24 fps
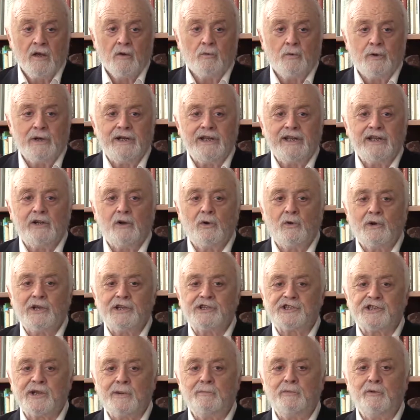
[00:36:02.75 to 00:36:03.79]
We need only
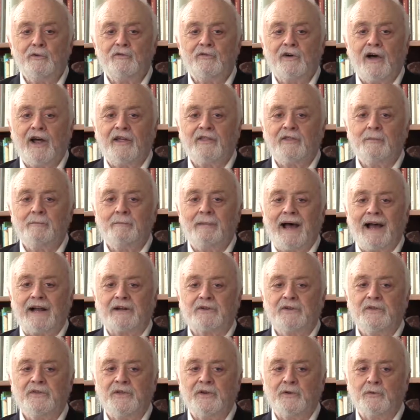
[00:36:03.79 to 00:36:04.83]
simplify them back
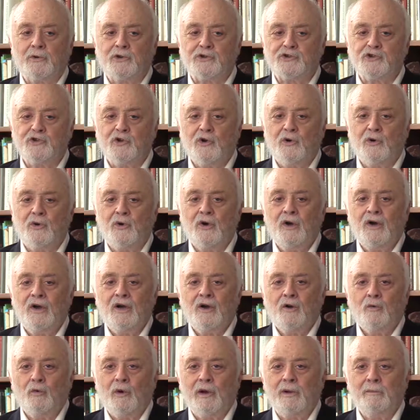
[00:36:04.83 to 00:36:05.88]
to the original
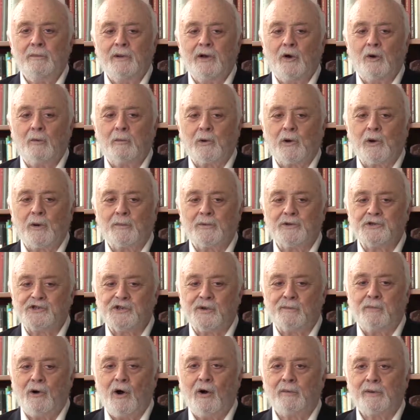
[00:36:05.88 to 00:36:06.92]
windmill purpose
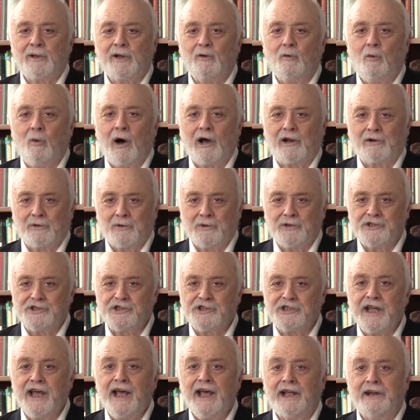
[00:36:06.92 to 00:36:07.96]
of pumping water
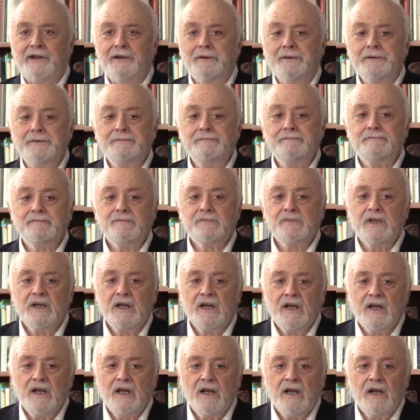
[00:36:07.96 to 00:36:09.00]
instead.
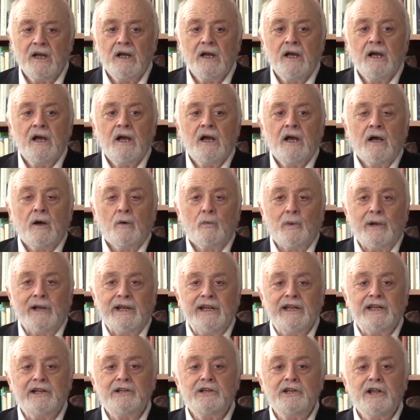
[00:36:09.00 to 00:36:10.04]
We
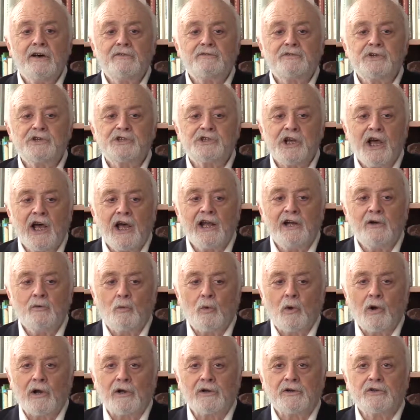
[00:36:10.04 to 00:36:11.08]
need enough design
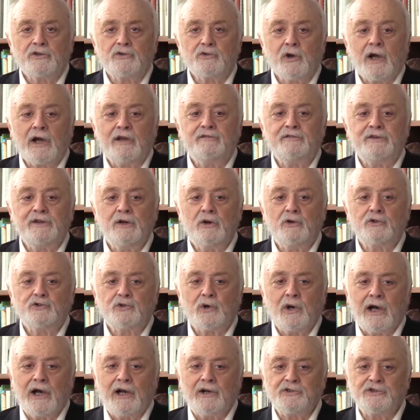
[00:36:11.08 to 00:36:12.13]
work to try field
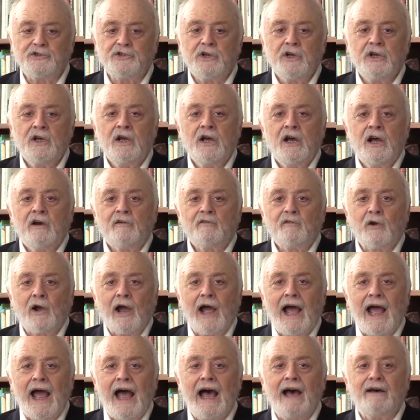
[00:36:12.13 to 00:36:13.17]
trials for a
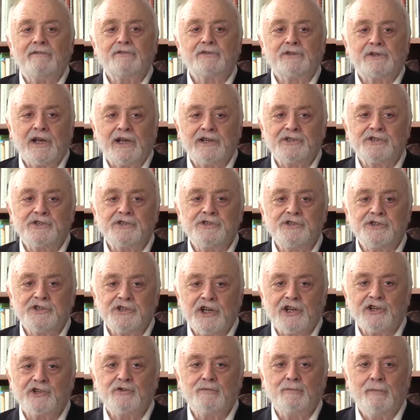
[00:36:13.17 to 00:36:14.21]
half dozen
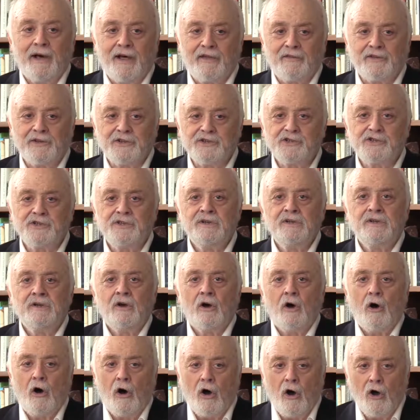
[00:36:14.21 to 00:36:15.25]
such methods,
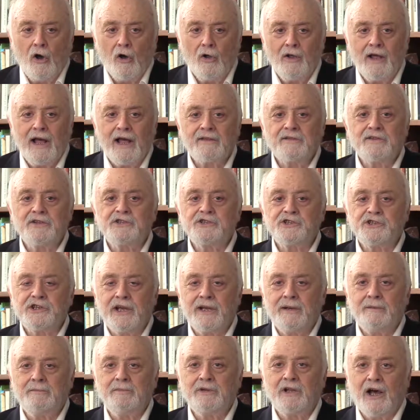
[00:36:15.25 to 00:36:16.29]
all at the
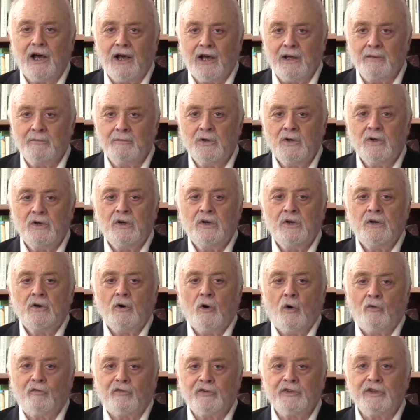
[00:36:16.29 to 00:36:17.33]
same time,
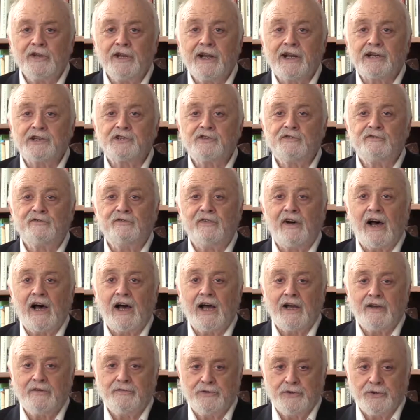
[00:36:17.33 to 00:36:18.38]
over the next
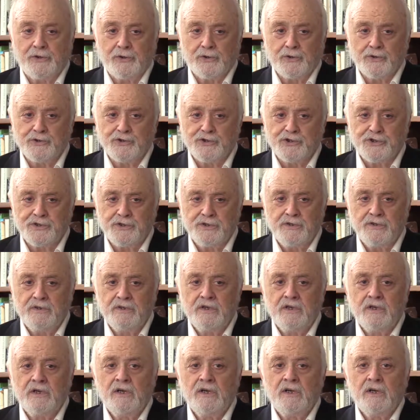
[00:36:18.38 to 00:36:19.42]
5 years.
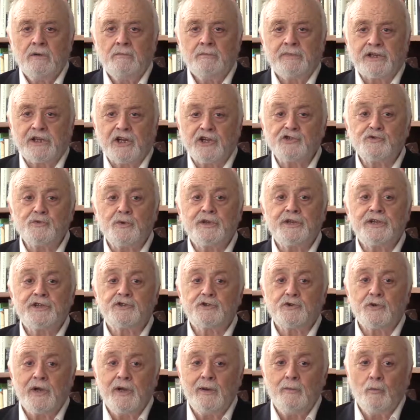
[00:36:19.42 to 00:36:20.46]
Because with
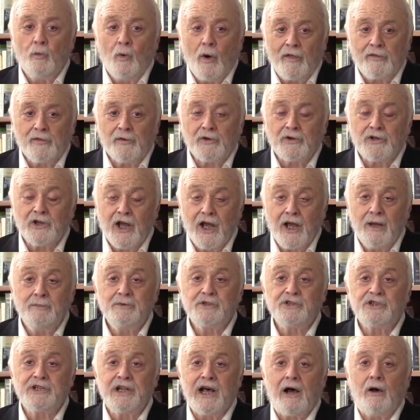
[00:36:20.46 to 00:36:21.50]
extreme weather, time
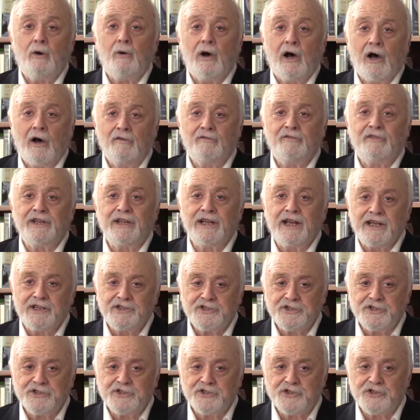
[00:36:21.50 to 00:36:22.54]
is now of the
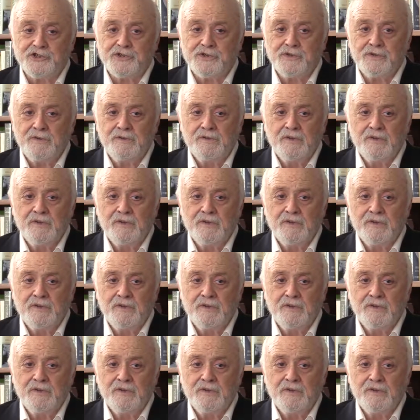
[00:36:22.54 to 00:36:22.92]
essence.